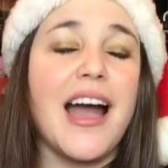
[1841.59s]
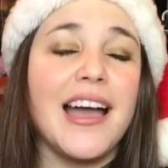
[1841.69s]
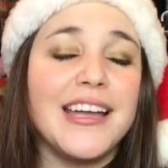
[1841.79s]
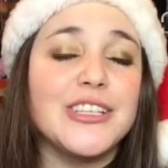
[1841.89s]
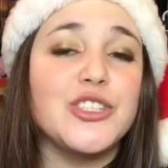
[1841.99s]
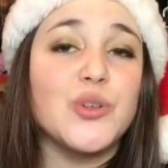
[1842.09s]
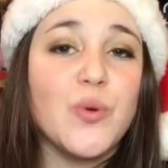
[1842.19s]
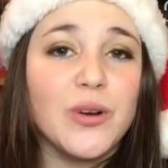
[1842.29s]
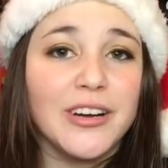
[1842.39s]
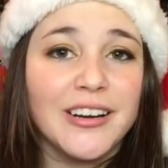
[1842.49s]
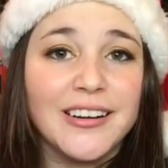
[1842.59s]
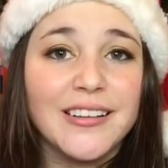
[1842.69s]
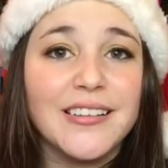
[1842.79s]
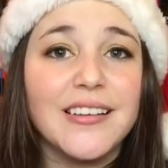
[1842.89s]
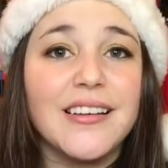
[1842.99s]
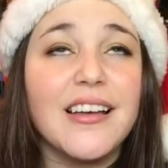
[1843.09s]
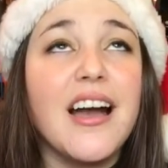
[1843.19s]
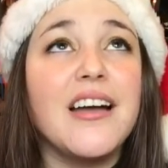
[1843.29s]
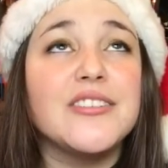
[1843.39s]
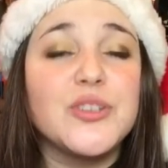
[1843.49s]
I adore
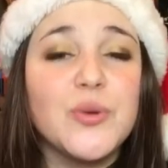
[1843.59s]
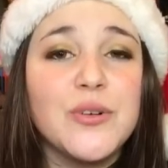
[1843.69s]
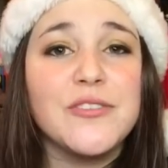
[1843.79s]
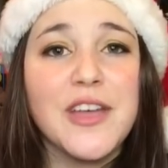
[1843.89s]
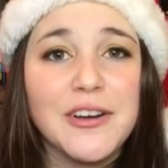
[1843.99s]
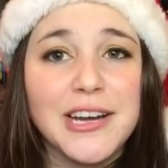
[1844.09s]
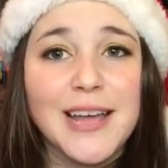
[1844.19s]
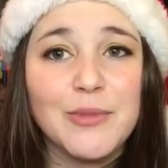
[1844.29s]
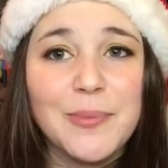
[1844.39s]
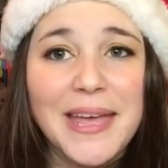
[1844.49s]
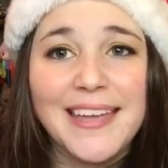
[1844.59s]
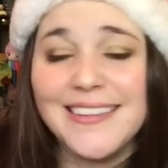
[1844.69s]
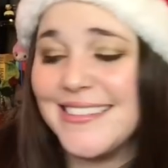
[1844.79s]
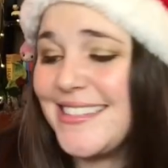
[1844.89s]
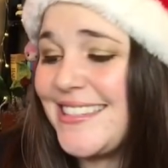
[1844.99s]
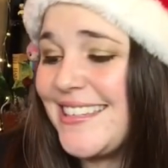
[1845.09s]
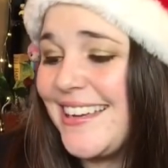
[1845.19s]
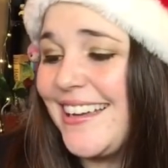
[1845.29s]
their enamel pins.